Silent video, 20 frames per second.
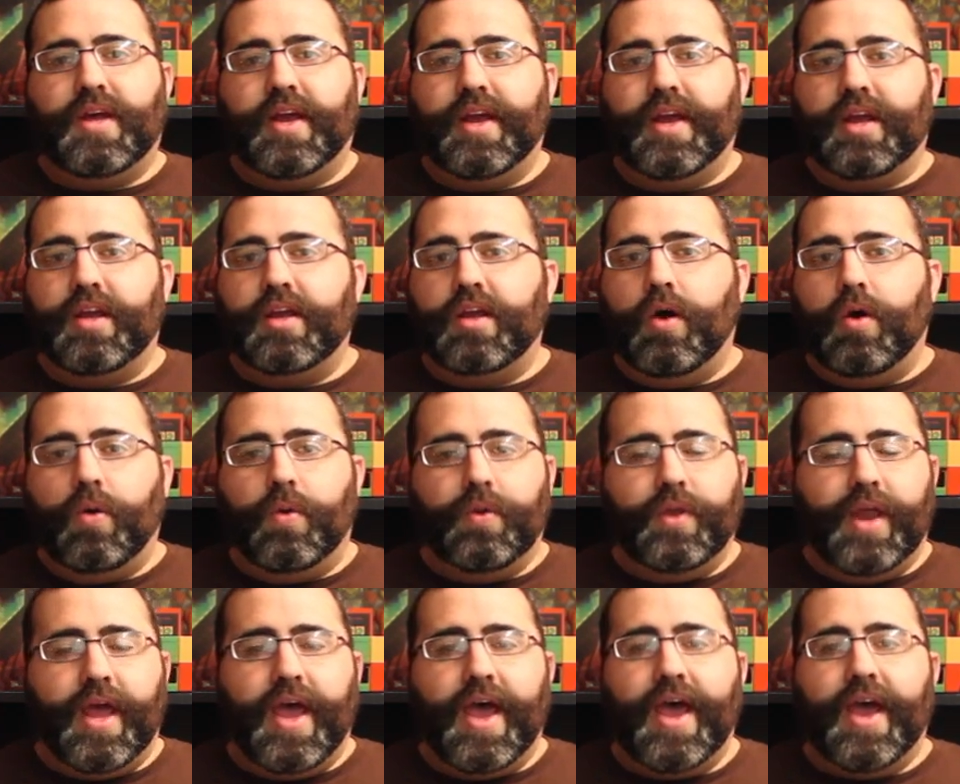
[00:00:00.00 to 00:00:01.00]
like
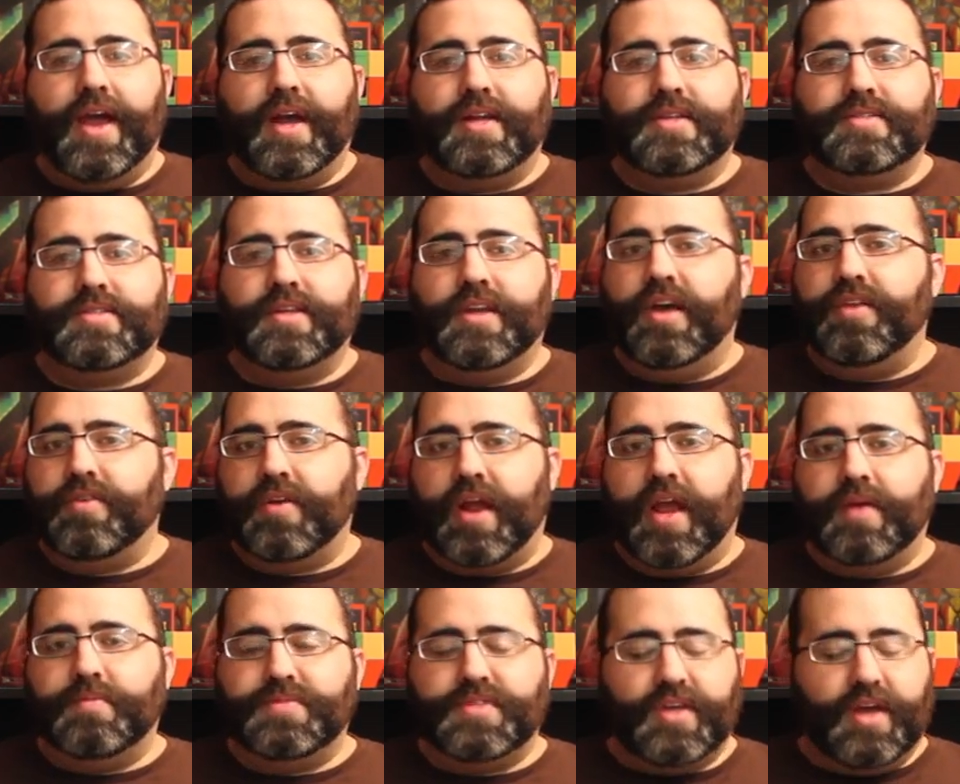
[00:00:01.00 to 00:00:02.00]
Golden Axe and other
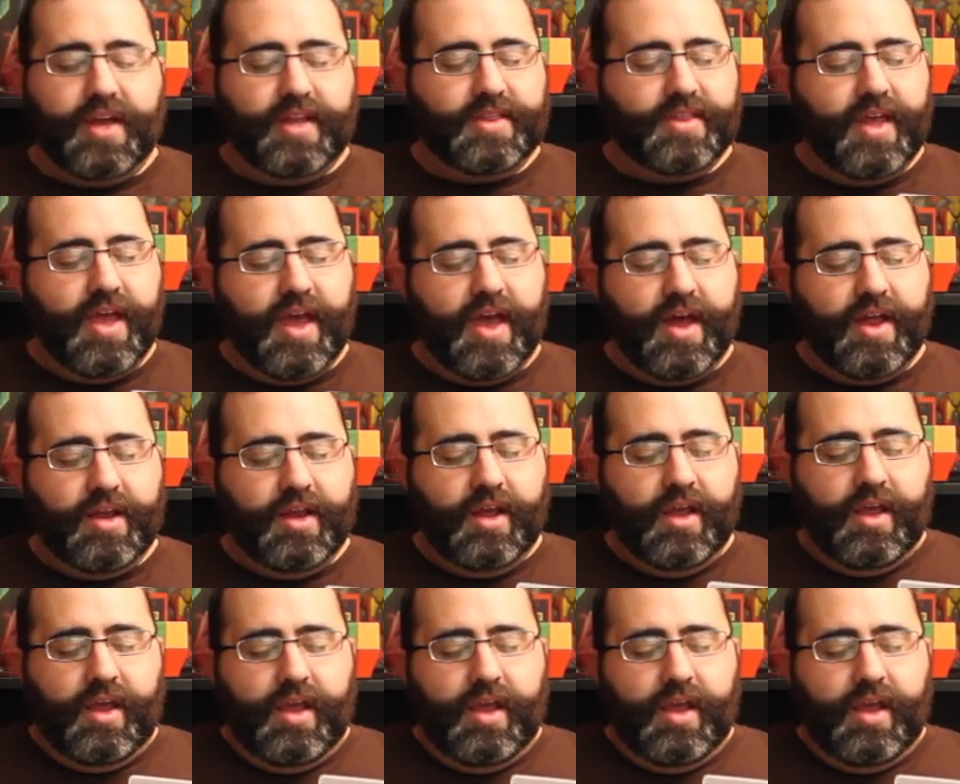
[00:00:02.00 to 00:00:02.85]
games like that.